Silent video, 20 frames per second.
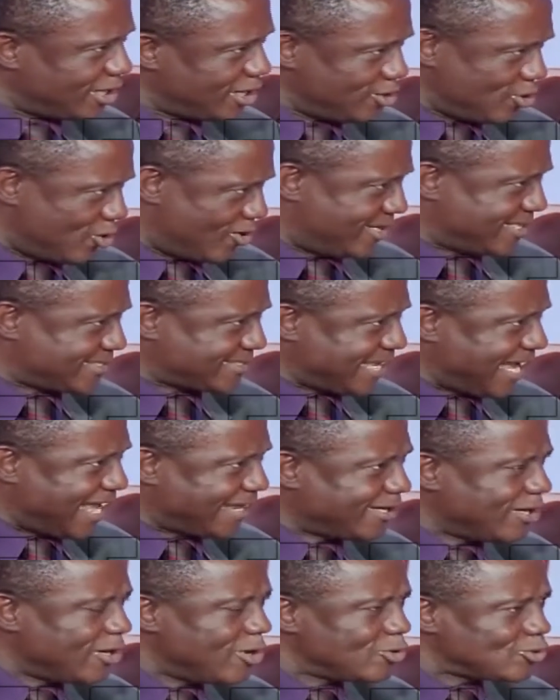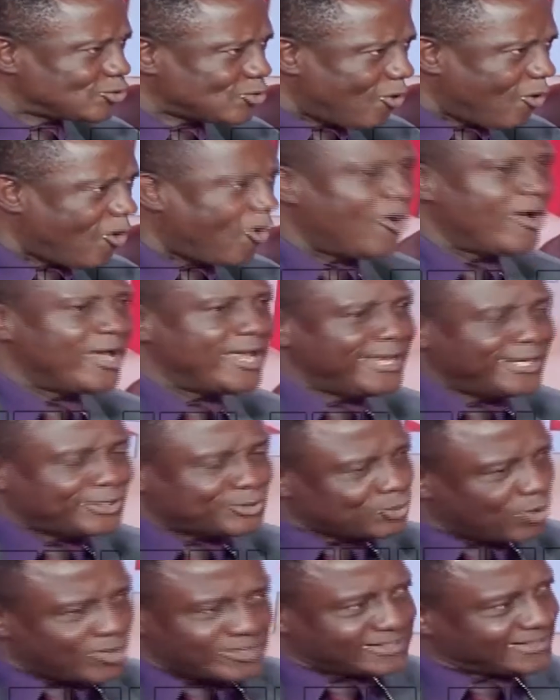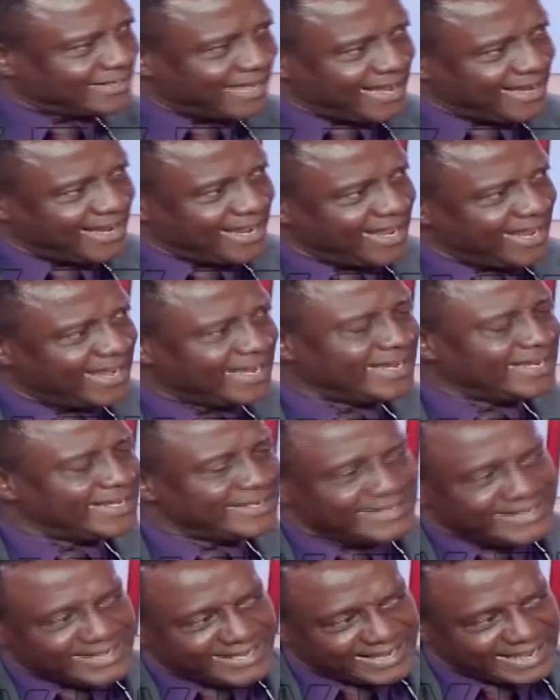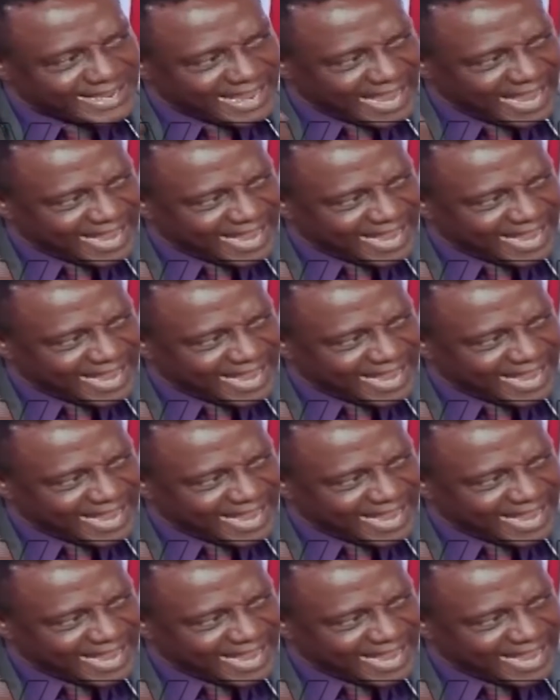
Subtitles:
You understand? So it shows clearly the